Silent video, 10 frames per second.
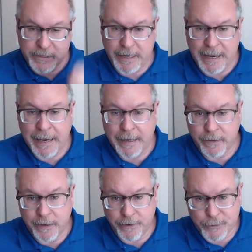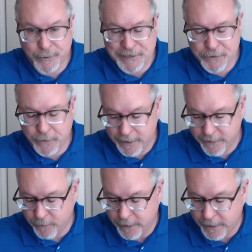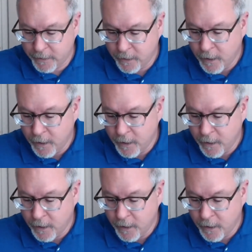today in the year 2023.